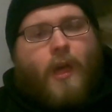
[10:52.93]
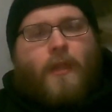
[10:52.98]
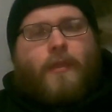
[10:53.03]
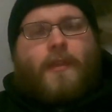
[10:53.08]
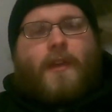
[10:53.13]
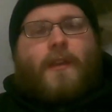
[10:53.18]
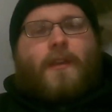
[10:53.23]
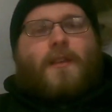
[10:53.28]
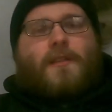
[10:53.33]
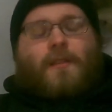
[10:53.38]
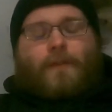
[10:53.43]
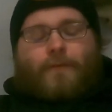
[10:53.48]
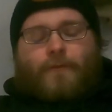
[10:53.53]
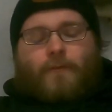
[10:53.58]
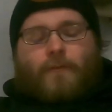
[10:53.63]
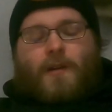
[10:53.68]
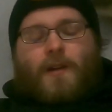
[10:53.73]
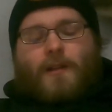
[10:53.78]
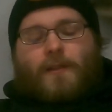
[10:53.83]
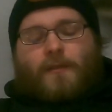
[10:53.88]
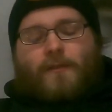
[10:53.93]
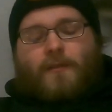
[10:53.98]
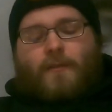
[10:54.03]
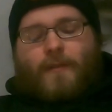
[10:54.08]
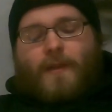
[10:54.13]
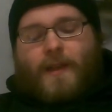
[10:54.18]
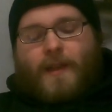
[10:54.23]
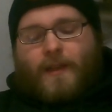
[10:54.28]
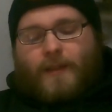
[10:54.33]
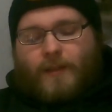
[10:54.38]
That does it for
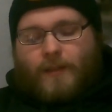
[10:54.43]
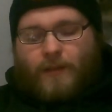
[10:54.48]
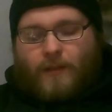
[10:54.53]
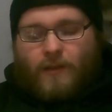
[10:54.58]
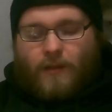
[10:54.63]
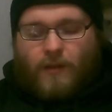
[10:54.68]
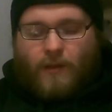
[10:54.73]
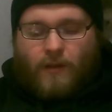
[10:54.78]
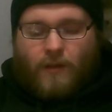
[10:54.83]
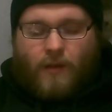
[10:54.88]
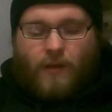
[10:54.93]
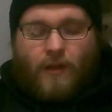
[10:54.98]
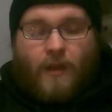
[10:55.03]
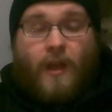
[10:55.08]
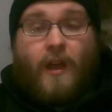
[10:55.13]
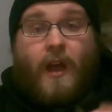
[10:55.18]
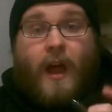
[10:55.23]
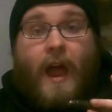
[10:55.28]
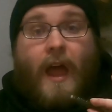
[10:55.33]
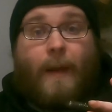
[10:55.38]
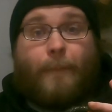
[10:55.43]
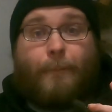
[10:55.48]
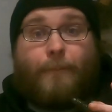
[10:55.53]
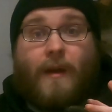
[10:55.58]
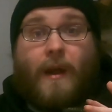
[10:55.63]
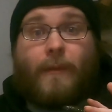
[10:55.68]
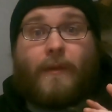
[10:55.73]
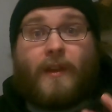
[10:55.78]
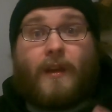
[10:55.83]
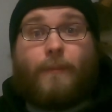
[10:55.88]
MonsterBass. I'm
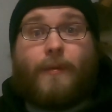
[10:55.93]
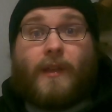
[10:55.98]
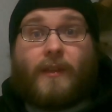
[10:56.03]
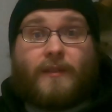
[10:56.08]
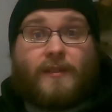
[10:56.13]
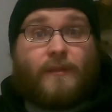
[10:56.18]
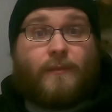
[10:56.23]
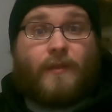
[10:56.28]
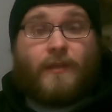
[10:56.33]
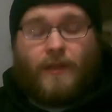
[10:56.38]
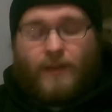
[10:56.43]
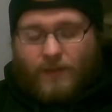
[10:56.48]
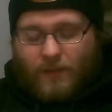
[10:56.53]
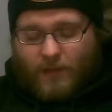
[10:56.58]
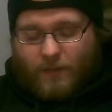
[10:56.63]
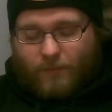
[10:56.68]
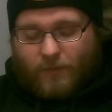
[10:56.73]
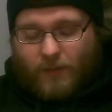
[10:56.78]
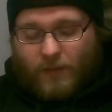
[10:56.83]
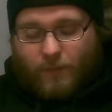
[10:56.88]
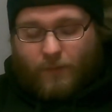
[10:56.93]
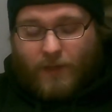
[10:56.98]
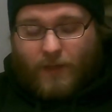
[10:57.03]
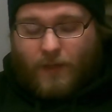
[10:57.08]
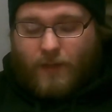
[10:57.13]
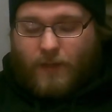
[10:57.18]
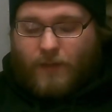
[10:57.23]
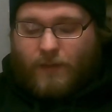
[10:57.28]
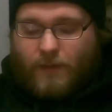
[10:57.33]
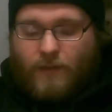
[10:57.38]
probably going to pick some of these up just
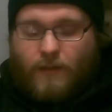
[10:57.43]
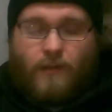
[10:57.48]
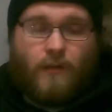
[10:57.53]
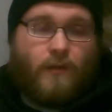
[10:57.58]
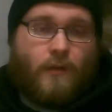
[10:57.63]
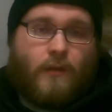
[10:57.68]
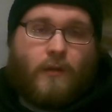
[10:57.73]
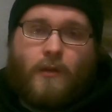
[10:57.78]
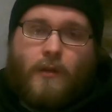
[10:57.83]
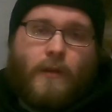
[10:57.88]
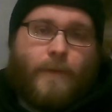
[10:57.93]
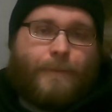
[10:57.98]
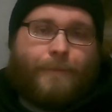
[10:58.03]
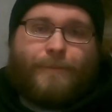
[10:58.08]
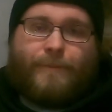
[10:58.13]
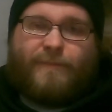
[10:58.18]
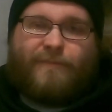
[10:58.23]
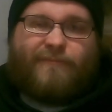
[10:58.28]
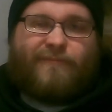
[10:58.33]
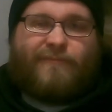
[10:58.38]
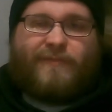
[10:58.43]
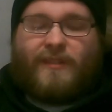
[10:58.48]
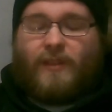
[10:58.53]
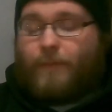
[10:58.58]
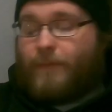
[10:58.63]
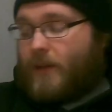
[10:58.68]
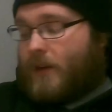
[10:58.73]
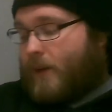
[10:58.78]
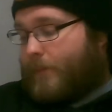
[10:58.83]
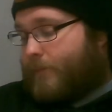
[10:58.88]
because
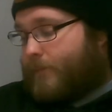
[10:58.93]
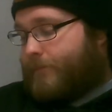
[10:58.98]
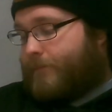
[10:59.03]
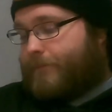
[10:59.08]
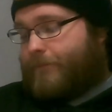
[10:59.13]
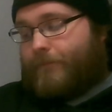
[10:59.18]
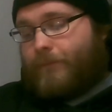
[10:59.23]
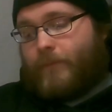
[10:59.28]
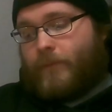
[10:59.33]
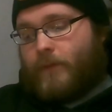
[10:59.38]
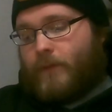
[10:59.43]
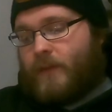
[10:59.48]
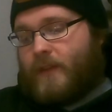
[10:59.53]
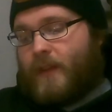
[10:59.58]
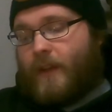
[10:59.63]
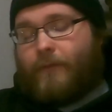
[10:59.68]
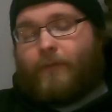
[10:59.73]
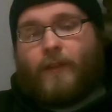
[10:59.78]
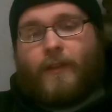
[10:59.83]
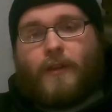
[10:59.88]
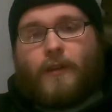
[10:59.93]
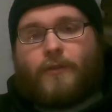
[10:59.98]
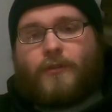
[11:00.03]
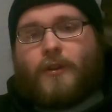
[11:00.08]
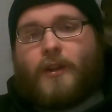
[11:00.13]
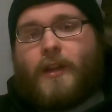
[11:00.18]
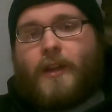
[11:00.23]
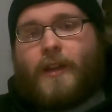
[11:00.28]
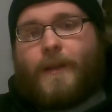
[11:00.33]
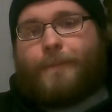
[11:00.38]
something I'm definitely into
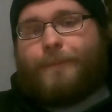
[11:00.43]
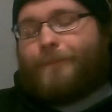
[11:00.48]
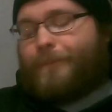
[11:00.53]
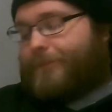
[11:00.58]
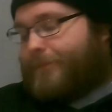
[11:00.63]
trying.